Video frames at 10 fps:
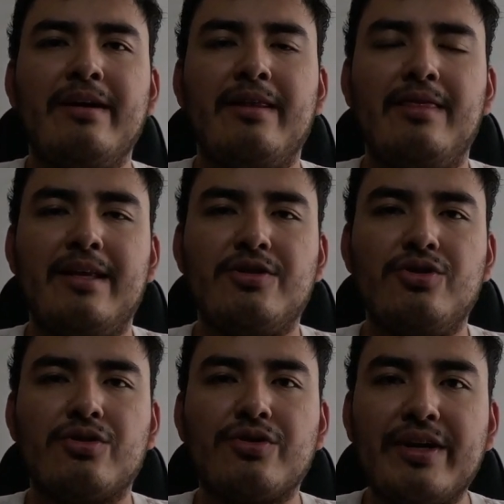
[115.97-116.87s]
and let
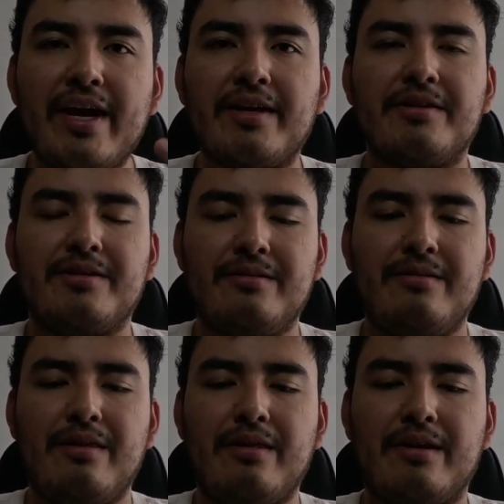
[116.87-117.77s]
you create
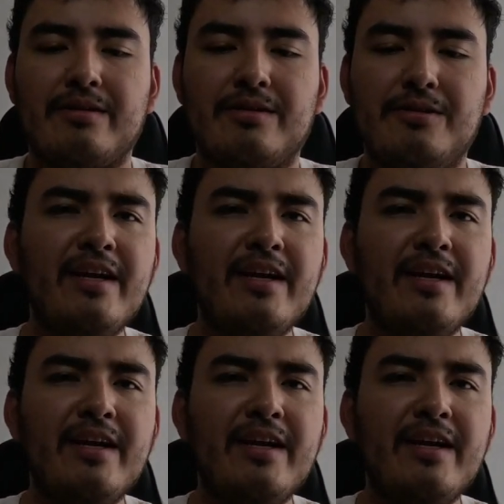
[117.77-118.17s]
things.